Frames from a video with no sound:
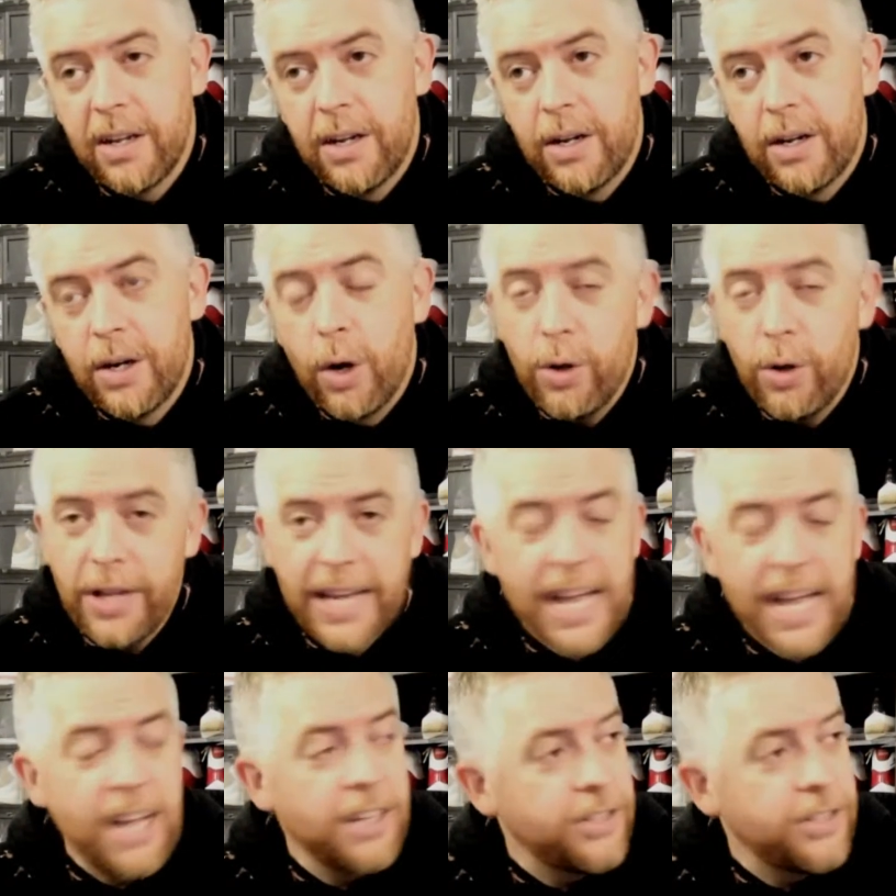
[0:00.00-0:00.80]

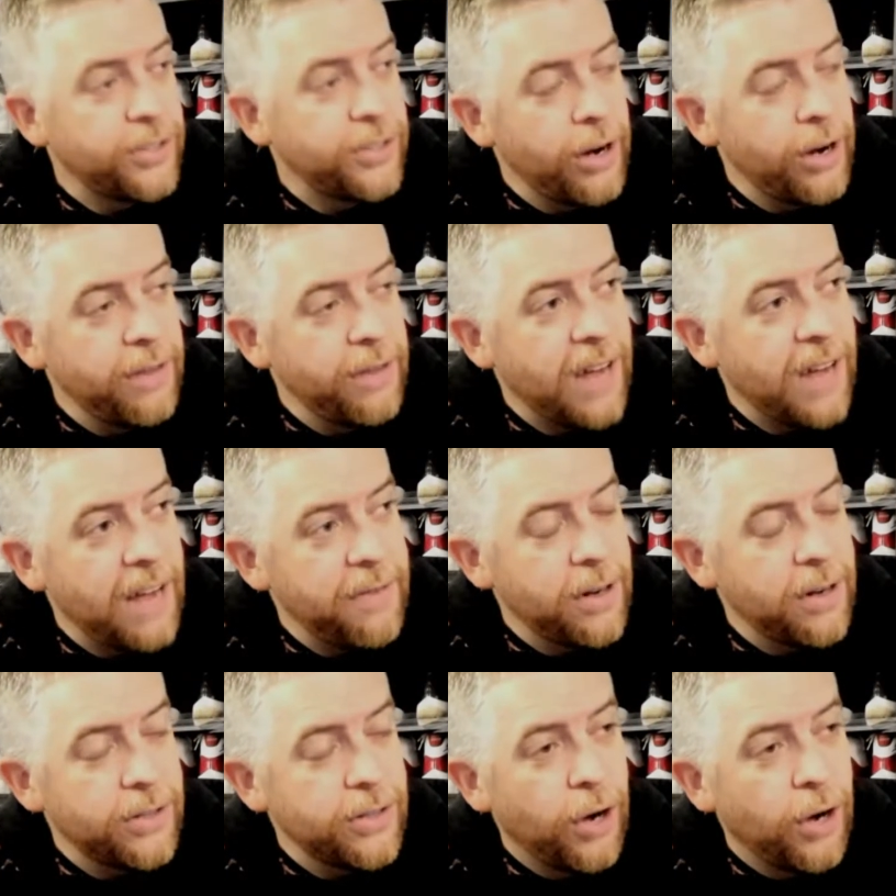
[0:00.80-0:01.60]
Holy hell, it's
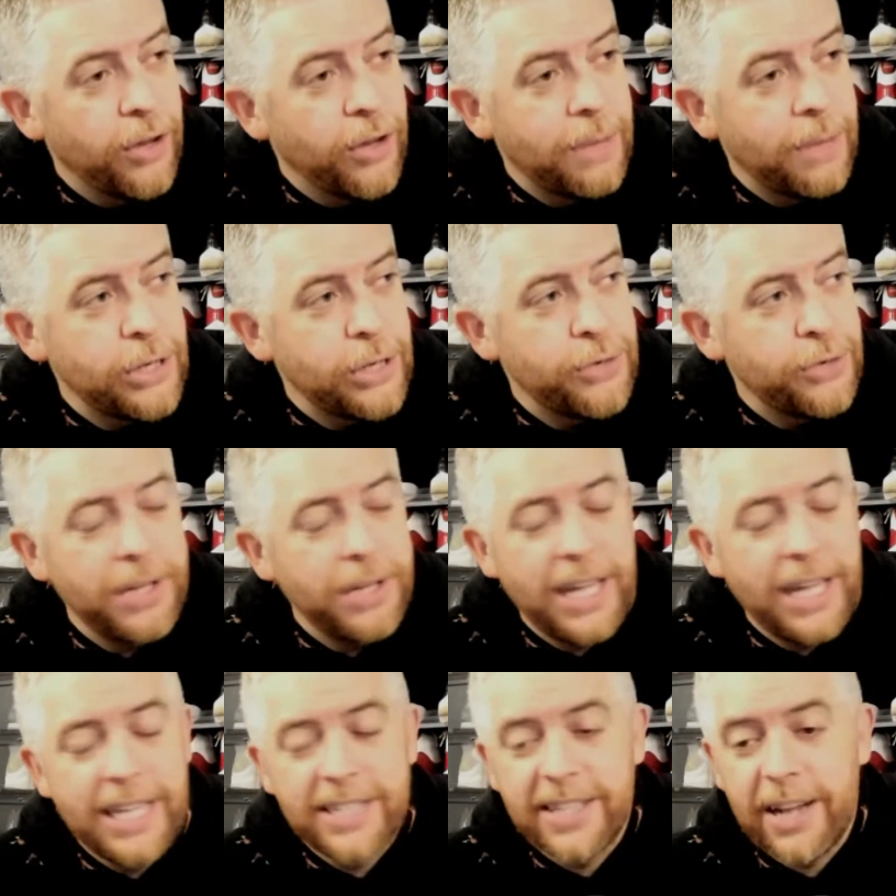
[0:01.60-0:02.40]
35 years old. I'm just
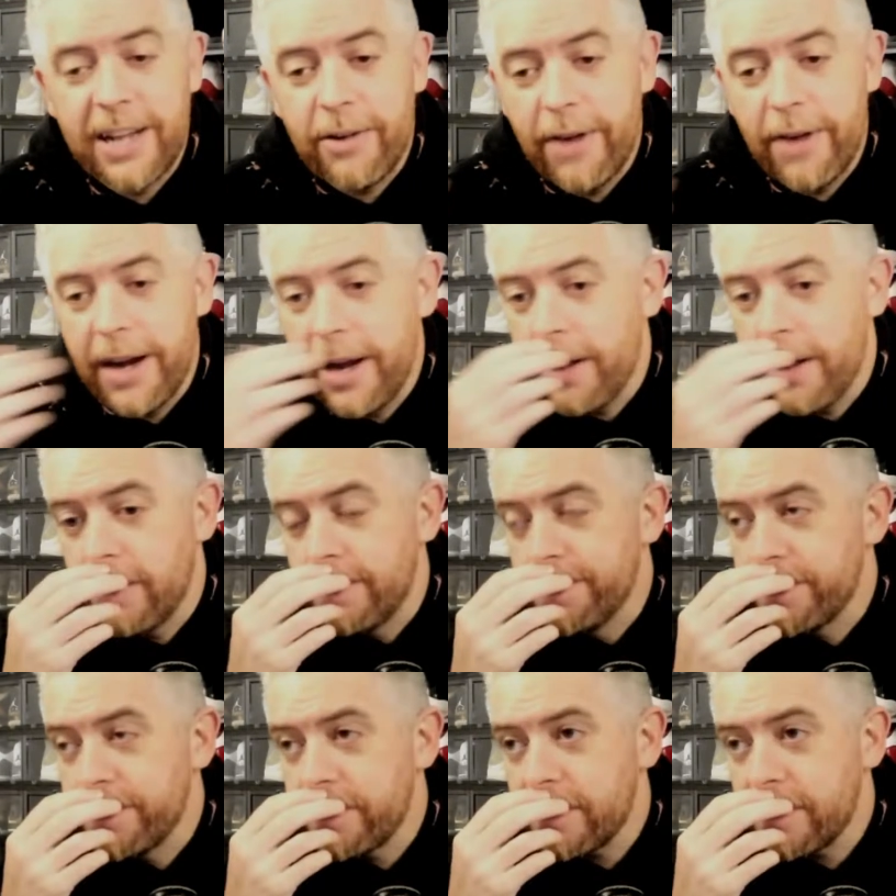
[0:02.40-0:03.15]
realizing that right now.